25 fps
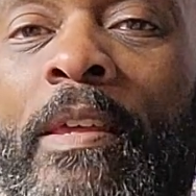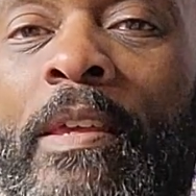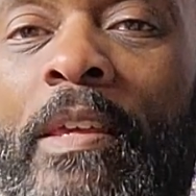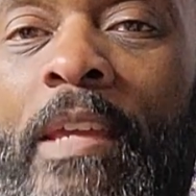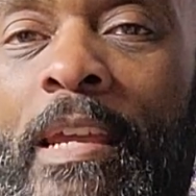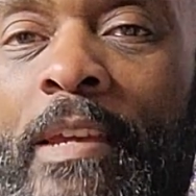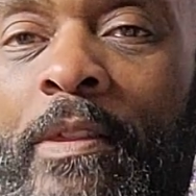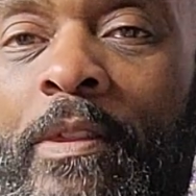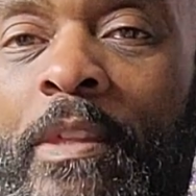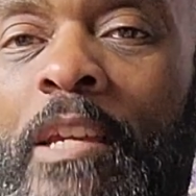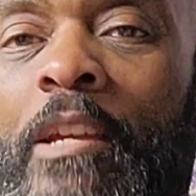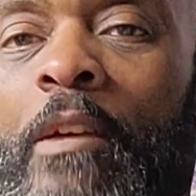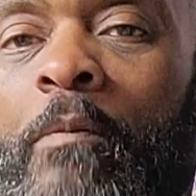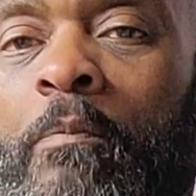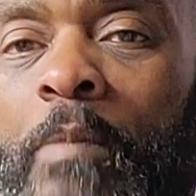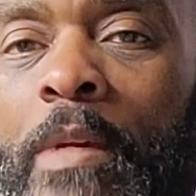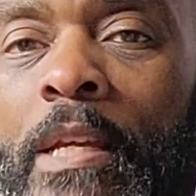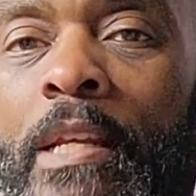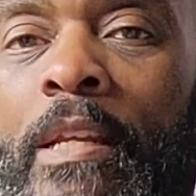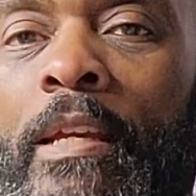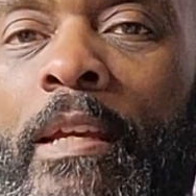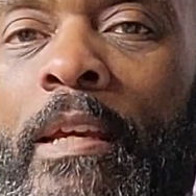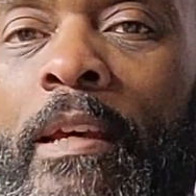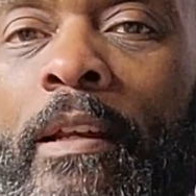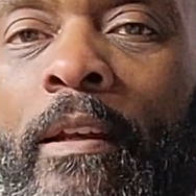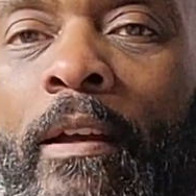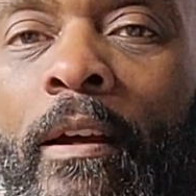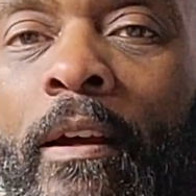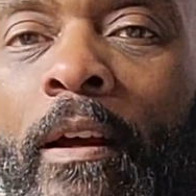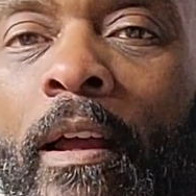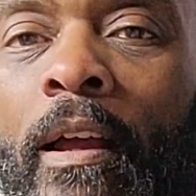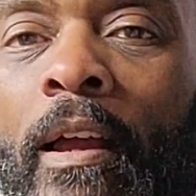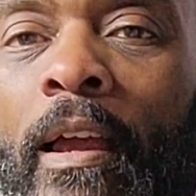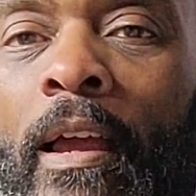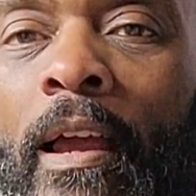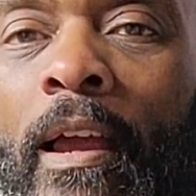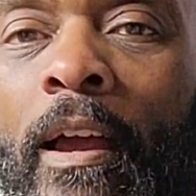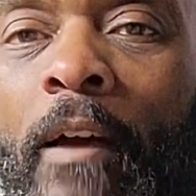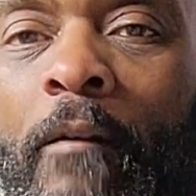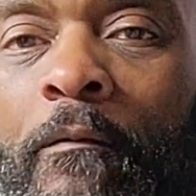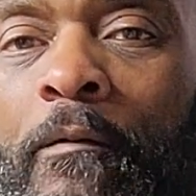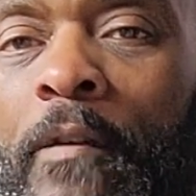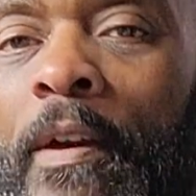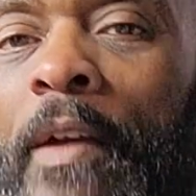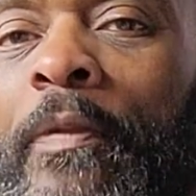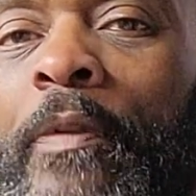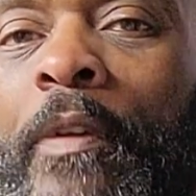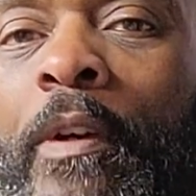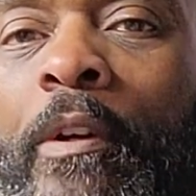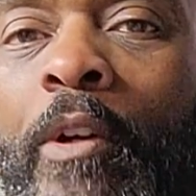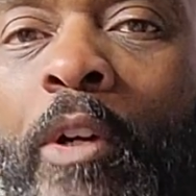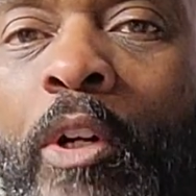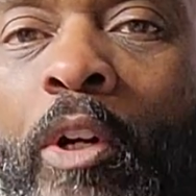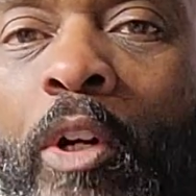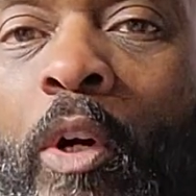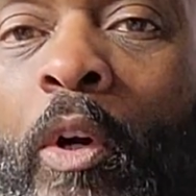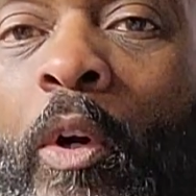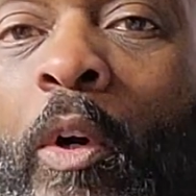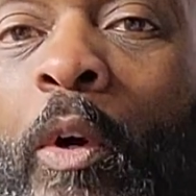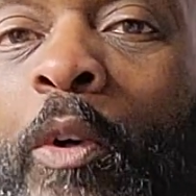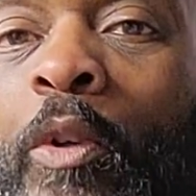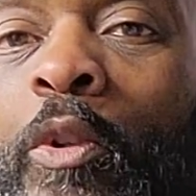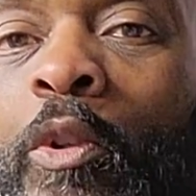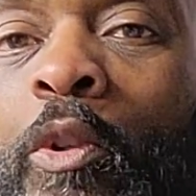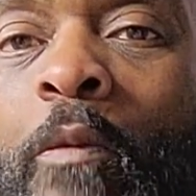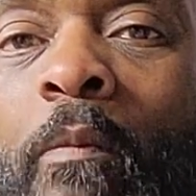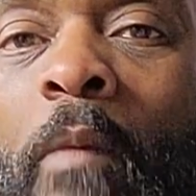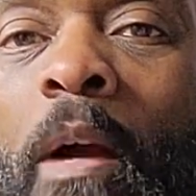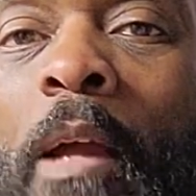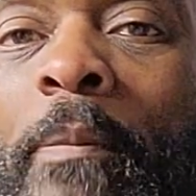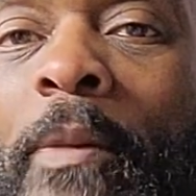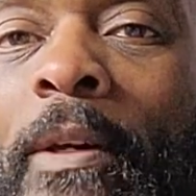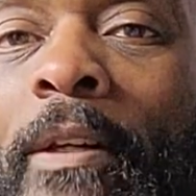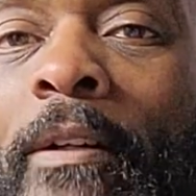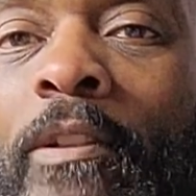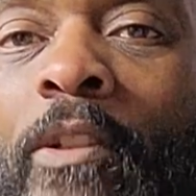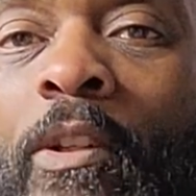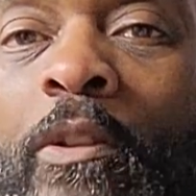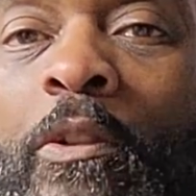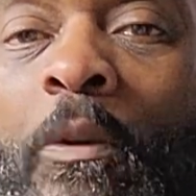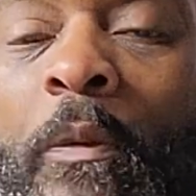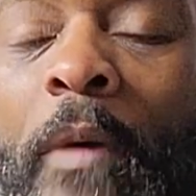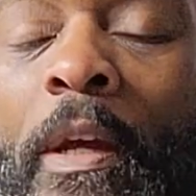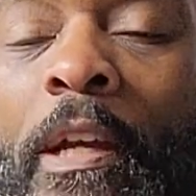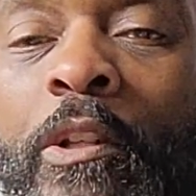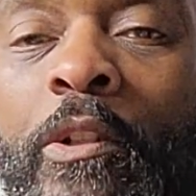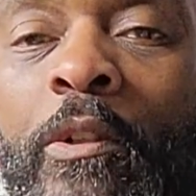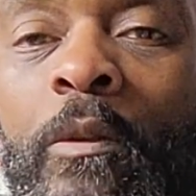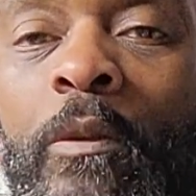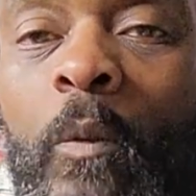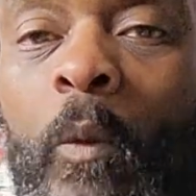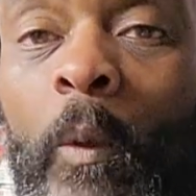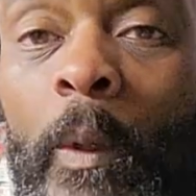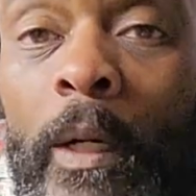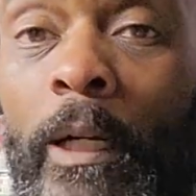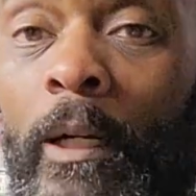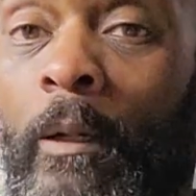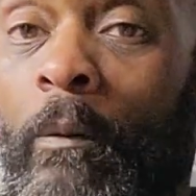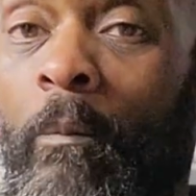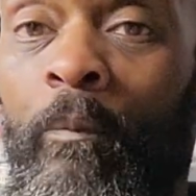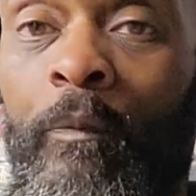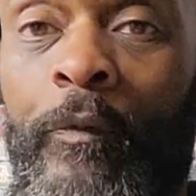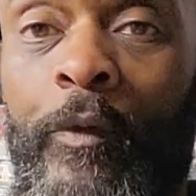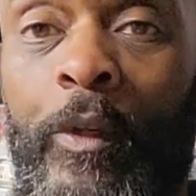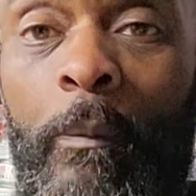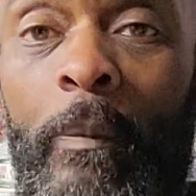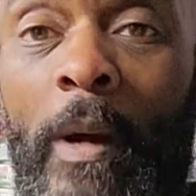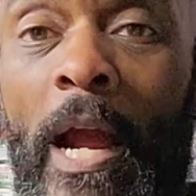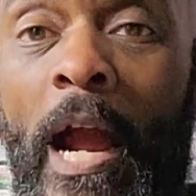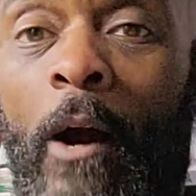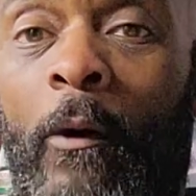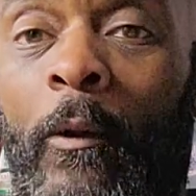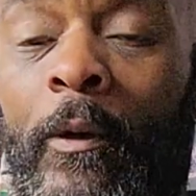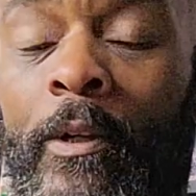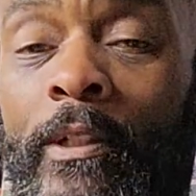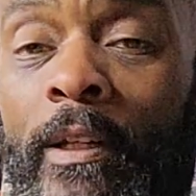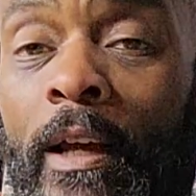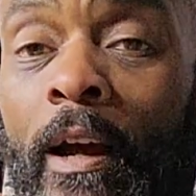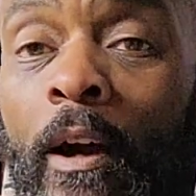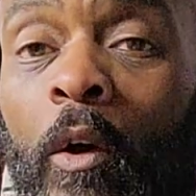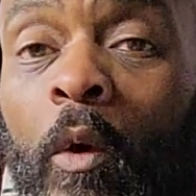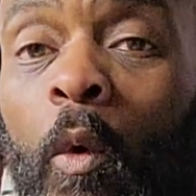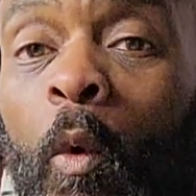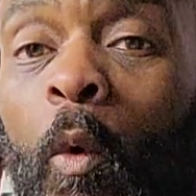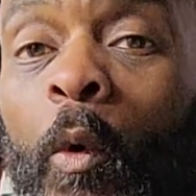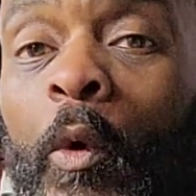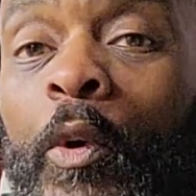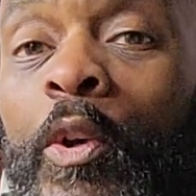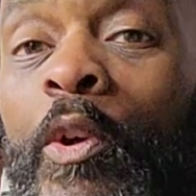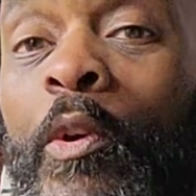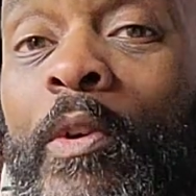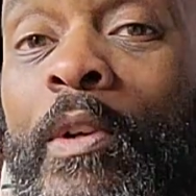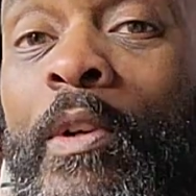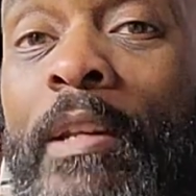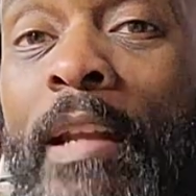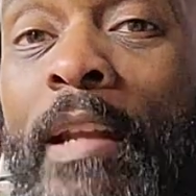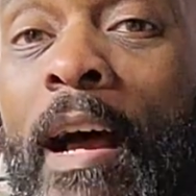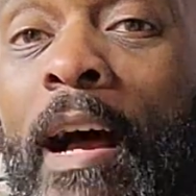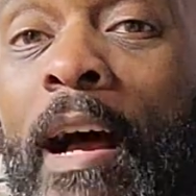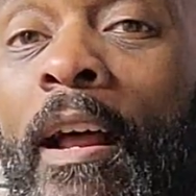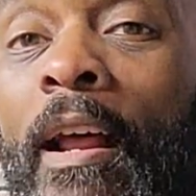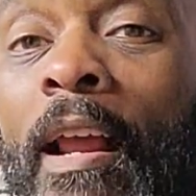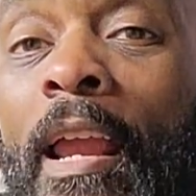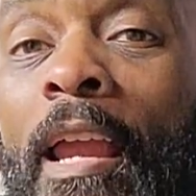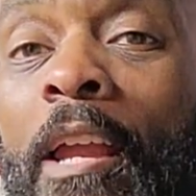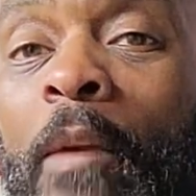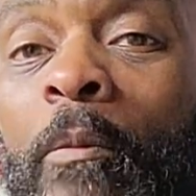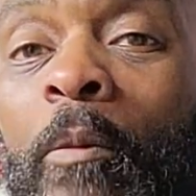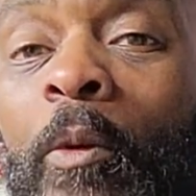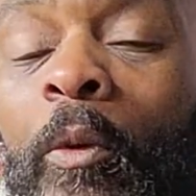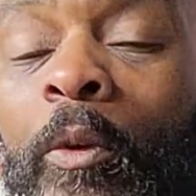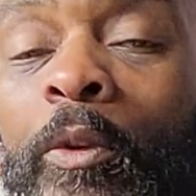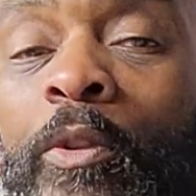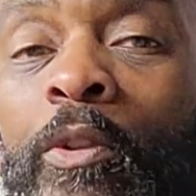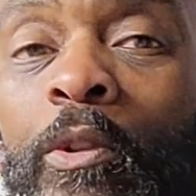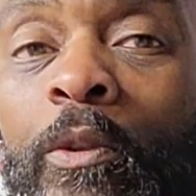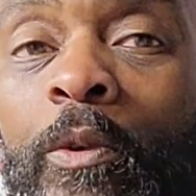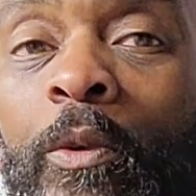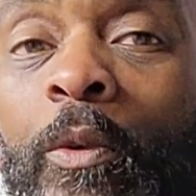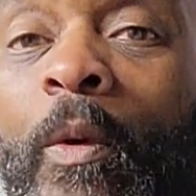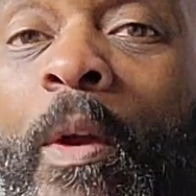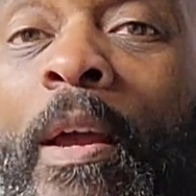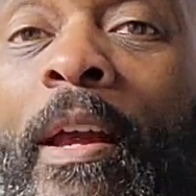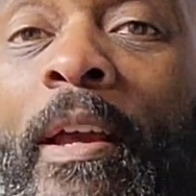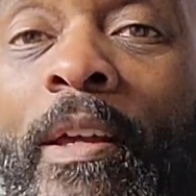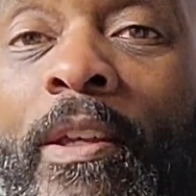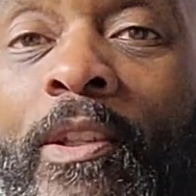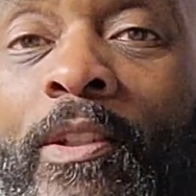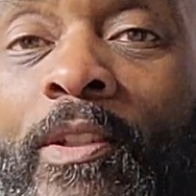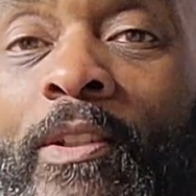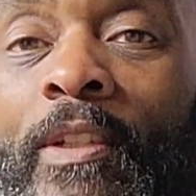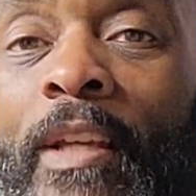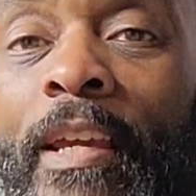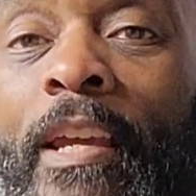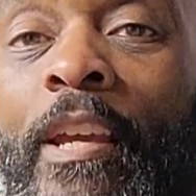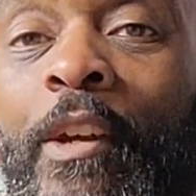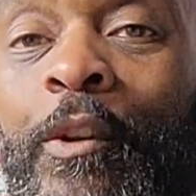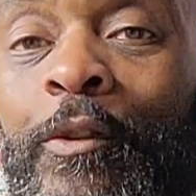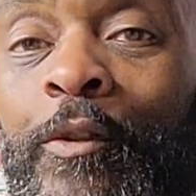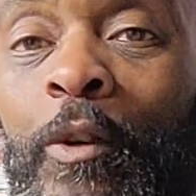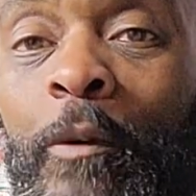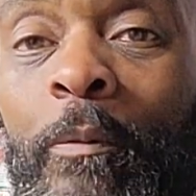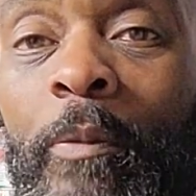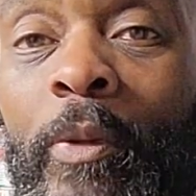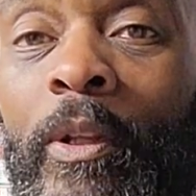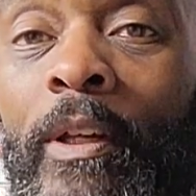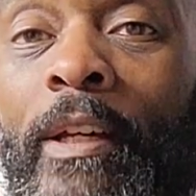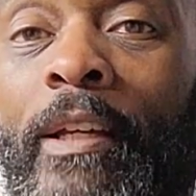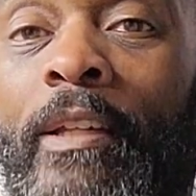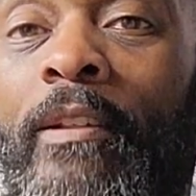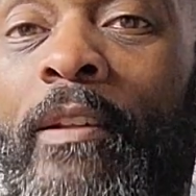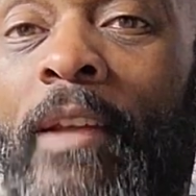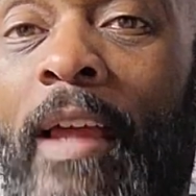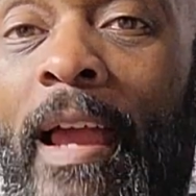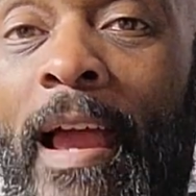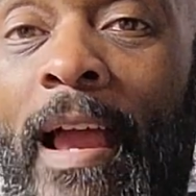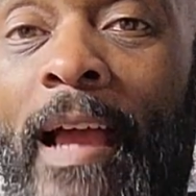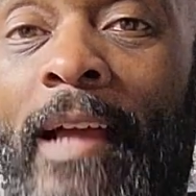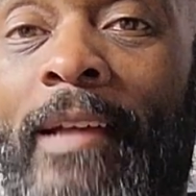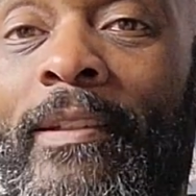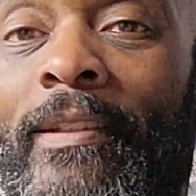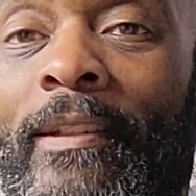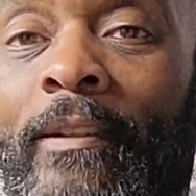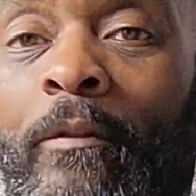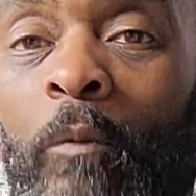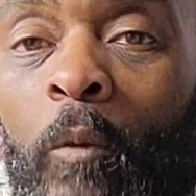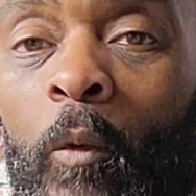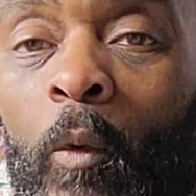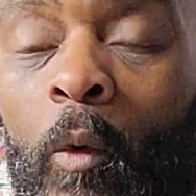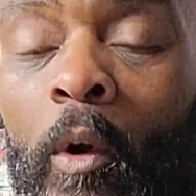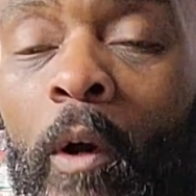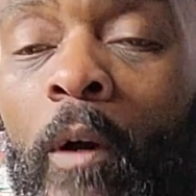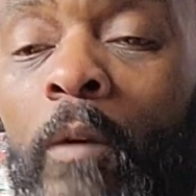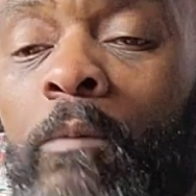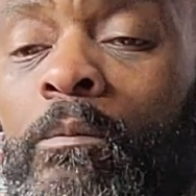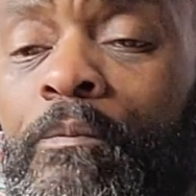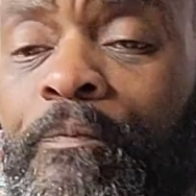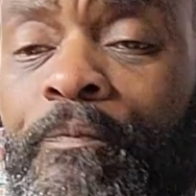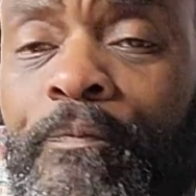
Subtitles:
in the immediate event that occurs, you might be in a situation where your power is out or you're not able to stay in your place, as it were.